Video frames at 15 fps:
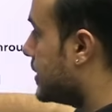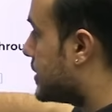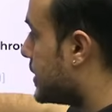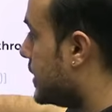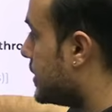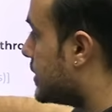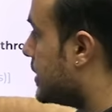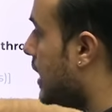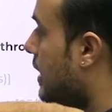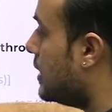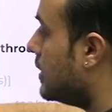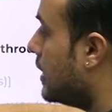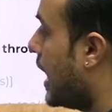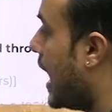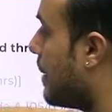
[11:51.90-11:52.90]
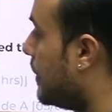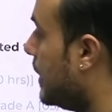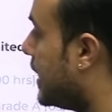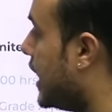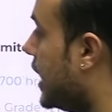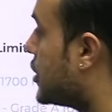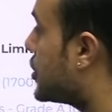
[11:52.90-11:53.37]
this is the
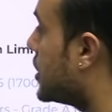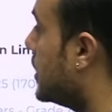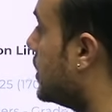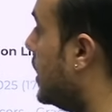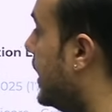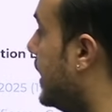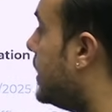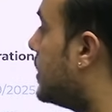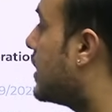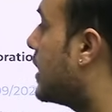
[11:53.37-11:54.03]
application link.